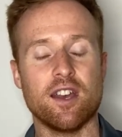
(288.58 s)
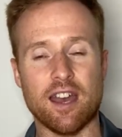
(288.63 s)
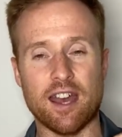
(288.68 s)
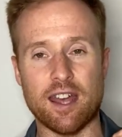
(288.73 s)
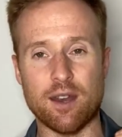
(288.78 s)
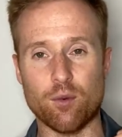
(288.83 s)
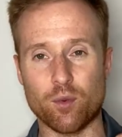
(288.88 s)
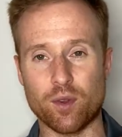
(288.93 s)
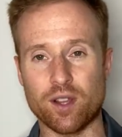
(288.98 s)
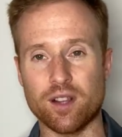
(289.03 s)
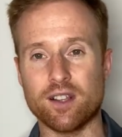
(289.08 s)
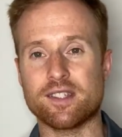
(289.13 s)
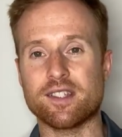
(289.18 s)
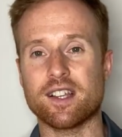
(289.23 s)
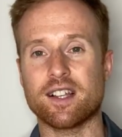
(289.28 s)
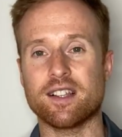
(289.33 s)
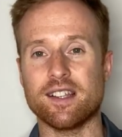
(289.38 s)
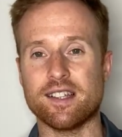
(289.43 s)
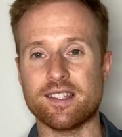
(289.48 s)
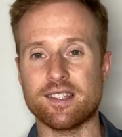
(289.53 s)
and
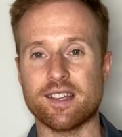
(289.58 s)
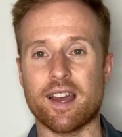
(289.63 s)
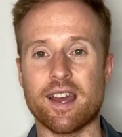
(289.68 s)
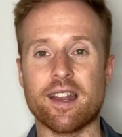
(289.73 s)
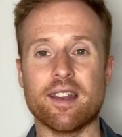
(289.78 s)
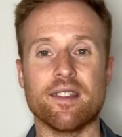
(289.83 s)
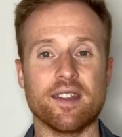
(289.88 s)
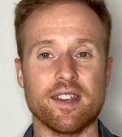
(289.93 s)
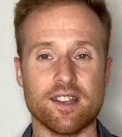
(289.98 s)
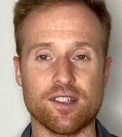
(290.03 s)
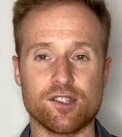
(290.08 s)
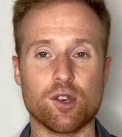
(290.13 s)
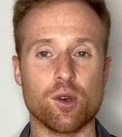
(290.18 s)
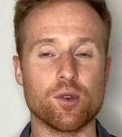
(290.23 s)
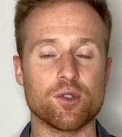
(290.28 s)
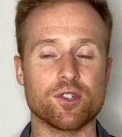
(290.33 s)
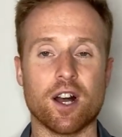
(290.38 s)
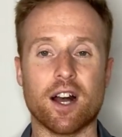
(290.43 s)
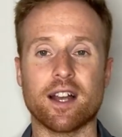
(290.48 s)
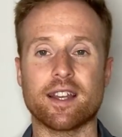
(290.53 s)
realistically sign the East
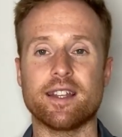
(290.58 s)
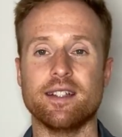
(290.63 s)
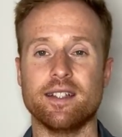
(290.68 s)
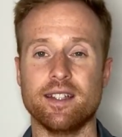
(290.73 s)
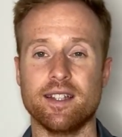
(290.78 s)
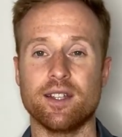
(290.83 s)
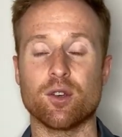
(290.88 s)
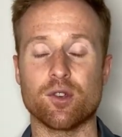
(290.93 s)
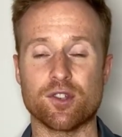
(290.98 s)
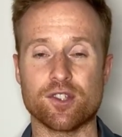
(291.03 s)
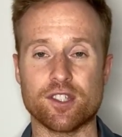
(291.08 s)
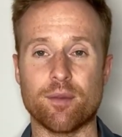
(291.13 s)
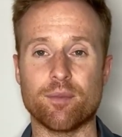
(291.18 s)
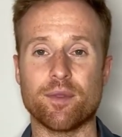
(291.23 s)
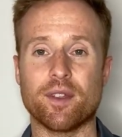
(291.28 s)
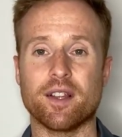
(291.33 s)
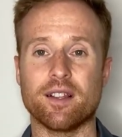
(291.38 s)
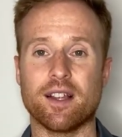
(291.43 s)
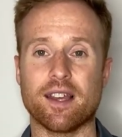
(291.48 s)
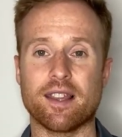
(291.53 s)
Coast Hockey League or
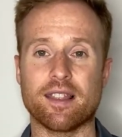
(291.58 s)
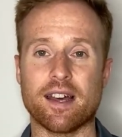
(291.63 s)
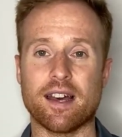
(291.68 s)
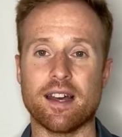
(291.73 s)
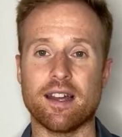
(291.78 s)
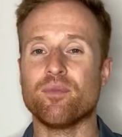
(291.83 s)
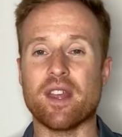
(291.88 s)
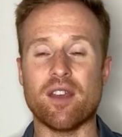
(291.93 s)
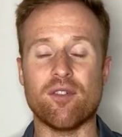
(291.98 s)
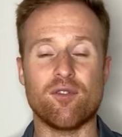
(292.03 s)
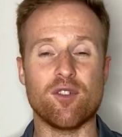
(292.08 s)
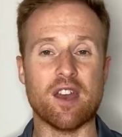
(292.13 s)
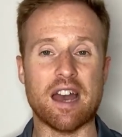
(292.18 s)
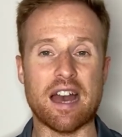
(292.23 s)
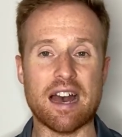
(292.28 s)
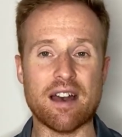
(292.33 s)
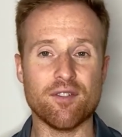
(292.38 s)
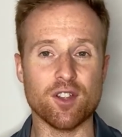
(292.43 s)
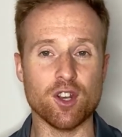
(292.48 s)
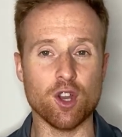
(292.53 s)
something like that. If you
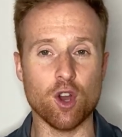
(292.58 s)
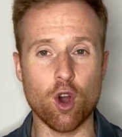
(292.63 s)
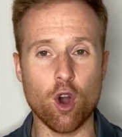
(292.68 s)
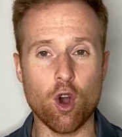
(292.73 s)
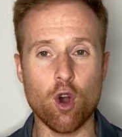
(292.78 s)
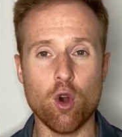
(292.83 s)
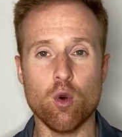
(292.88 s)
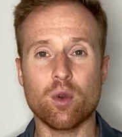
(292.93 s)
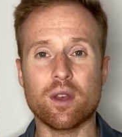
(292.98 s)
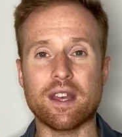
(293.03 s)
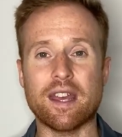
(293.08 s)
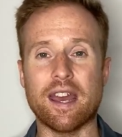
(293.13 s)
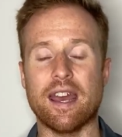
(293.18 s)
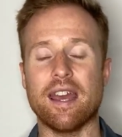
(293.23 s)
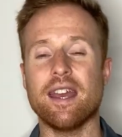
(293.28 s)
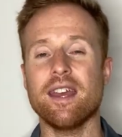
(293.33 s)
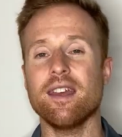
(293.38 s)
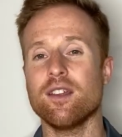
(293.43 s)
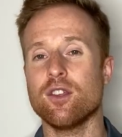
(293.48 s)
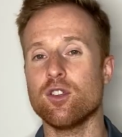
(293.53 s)
have an
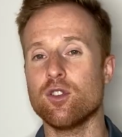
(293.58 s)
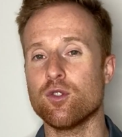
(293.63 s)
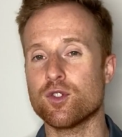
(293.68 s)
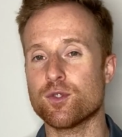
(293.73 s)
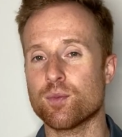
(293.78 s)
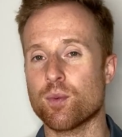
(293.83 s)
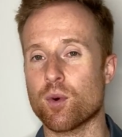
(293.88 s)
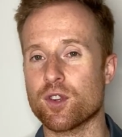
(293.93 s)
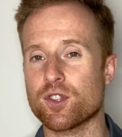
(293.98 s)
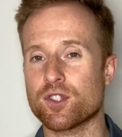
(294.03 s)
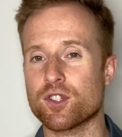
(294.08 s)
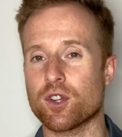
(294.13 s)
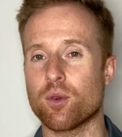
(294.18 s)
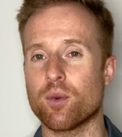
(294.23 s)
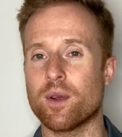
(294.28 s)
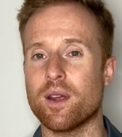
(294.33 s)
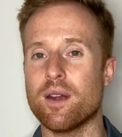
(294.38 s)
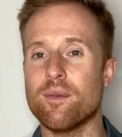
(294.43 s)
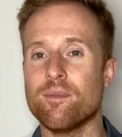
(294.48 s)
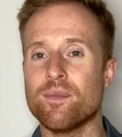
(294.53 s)
okay USports
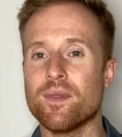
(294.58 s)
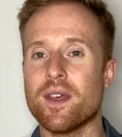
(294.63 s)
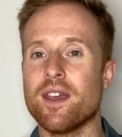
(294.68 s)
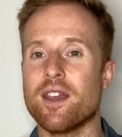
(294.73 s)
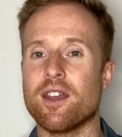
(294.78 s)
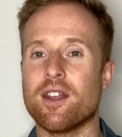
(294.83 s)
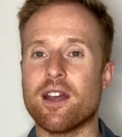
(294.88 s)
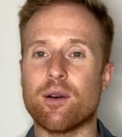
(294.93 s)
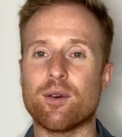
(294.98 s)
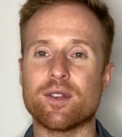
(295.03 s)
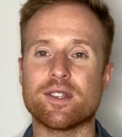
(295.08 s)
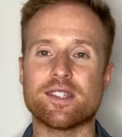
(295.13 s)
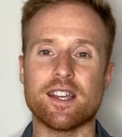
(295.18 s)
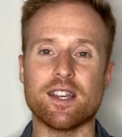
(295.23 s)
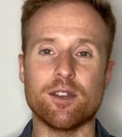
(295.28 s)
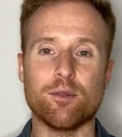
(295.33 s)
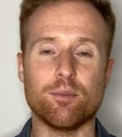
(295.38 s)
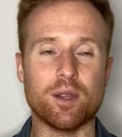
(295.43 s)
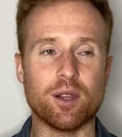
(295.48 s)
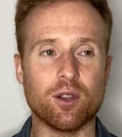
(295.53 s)
career, you know, I would
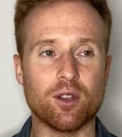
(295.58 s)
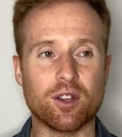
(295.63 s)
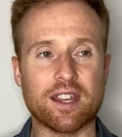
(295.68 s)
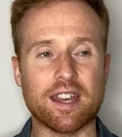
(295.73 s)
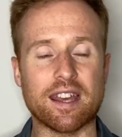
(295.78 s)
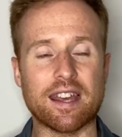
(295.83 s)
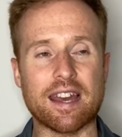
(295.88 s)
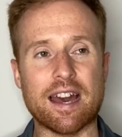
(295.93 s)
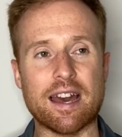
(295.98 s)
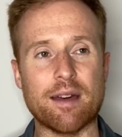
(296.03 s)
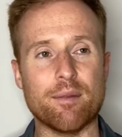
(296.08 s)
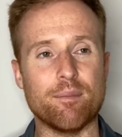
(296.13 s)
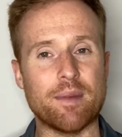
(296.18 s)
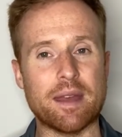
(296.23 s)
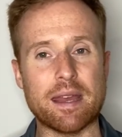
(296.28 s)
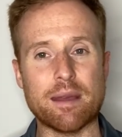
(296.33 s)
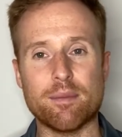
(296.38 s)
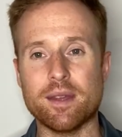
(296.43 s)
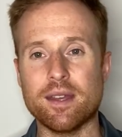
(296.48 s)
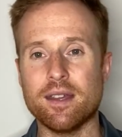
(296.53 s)
say you'd be looking at
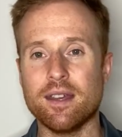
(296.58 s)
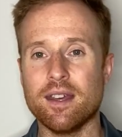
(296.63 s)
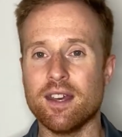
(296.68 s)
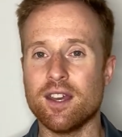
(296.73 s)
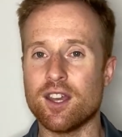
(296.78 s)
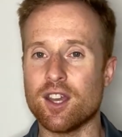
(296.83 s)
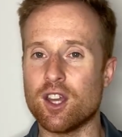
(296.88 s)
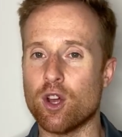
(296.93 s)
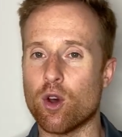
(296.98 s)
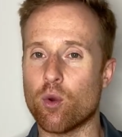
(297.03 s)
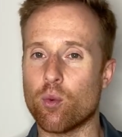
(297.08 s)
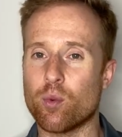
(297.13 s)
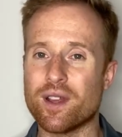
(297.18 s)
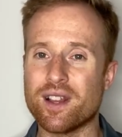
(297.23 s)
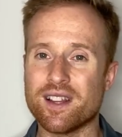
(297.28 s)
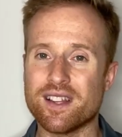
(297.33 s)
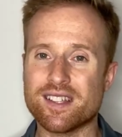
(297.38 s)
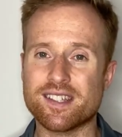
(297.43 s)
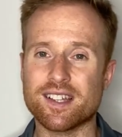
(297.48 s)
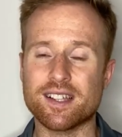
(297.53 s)
maybe, you know,
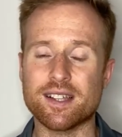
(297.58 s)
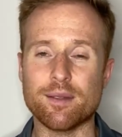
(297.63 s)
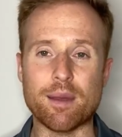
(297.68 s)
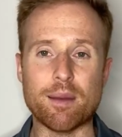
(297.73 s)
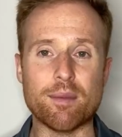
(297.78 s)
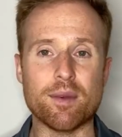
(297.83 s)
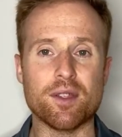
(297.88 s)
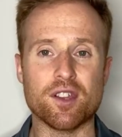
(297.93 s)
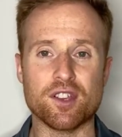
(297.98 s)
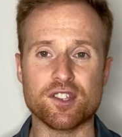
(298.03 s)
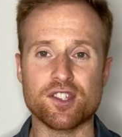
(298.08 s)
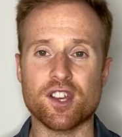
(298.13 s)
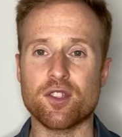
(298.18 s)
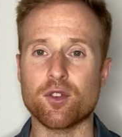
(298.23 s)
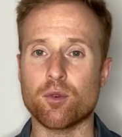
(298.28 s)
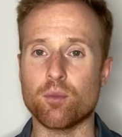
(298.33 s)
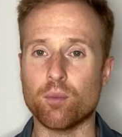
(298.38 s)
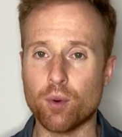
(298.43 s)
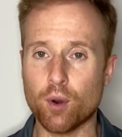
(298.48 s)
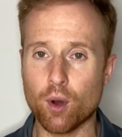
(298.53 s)
realistically maybe the
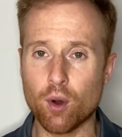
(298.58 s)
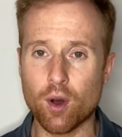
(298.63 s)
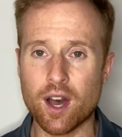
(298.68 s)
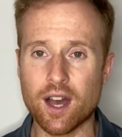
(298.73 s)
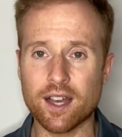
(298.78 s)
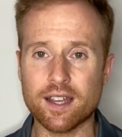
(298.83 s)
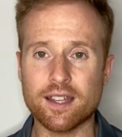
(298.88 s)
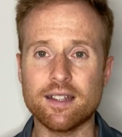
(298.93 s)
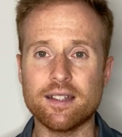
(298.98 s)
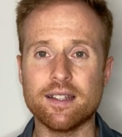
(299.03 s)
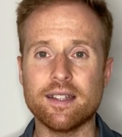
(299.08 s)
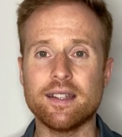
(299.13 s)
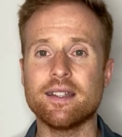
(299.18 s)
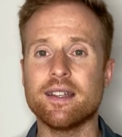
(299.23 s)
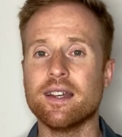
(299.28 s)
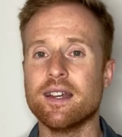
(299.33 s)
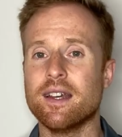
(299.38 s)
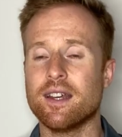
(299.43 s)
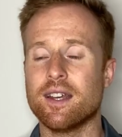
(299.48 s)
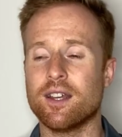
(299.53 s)
Southern Pro Hockey League,
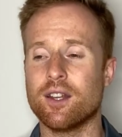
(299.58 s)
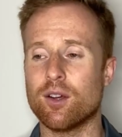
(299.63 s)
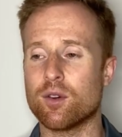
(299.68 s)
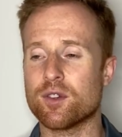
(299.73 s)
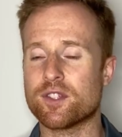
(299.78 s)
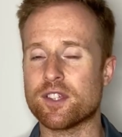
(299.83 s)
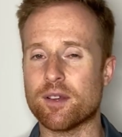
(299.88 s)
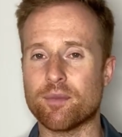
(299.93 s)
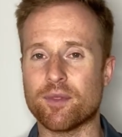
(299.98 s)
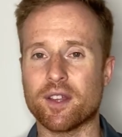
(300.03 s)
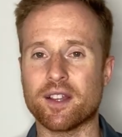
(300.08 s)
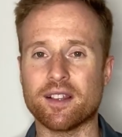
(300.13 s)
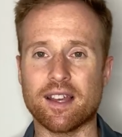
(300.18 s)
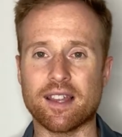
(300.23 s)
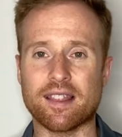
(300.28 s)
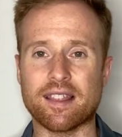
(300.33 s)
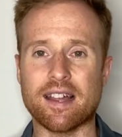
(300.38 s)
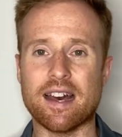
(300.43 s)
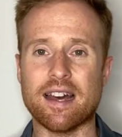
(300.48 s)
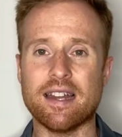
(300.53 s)
you know, something
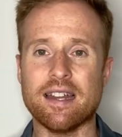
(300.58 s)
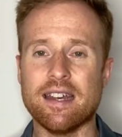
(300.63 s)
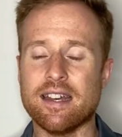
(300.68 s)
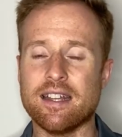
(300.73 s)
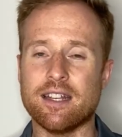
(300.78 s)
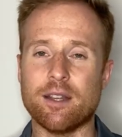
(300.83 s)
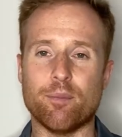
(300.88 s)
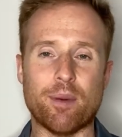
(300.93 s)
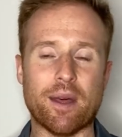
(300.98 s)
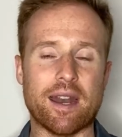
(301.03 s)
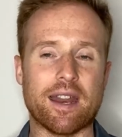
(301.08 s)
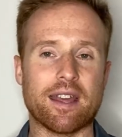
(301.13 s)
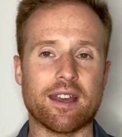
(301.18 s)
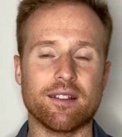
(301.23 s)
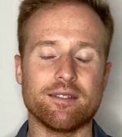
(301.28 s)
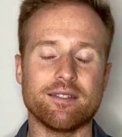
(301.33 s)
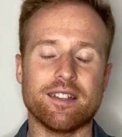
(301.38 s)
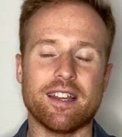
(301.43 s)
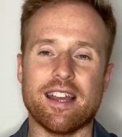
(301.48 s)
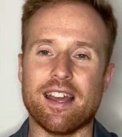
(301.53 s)
like that. Depending
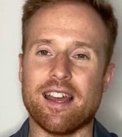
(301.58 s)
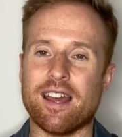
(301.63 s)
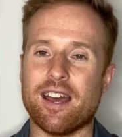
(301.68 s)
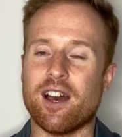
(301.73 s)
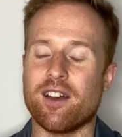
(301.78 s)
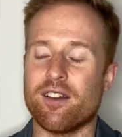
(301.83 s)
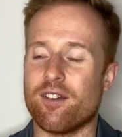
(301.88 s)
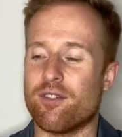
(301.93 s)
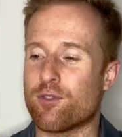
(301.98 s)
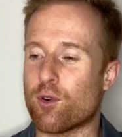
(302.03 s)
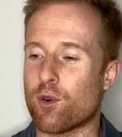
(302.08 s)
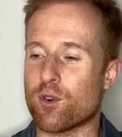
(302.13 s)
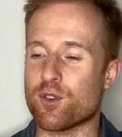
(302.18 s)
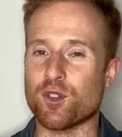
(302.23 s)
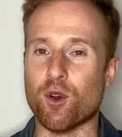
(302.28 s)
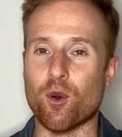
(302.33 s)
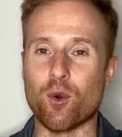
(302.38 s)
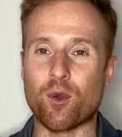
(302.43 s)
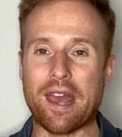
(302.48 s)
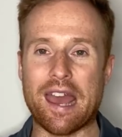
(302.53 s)
on, of course,
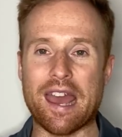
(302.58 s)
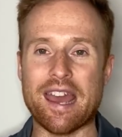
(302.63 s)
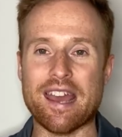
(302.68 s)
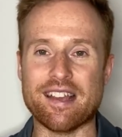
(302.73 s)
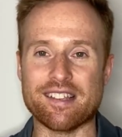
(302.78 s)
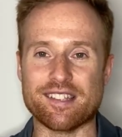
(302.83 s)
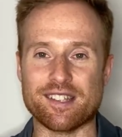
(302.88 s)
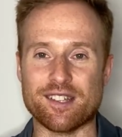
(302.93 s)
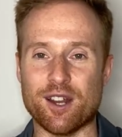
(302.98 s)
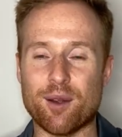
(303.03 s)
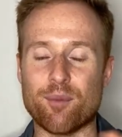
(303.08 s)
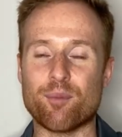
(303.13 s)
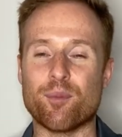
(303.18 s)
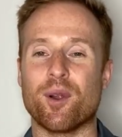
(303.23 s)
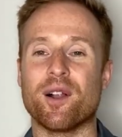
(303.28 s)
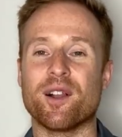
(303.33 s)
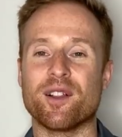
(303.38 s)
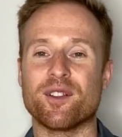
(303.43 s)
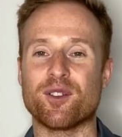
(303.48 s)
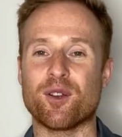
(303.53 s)
okay is an
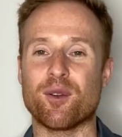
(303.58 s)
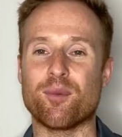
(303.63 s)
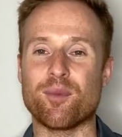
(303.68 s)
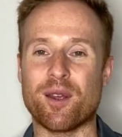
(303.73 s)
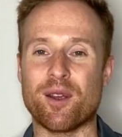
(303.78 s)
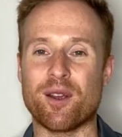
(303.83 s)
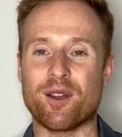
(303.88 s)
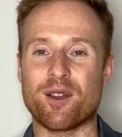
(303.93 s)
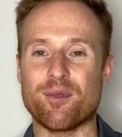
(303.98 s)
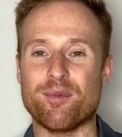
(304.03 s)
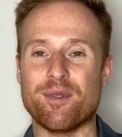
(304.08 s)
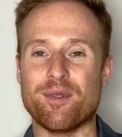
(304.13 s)
umbrella term here. It could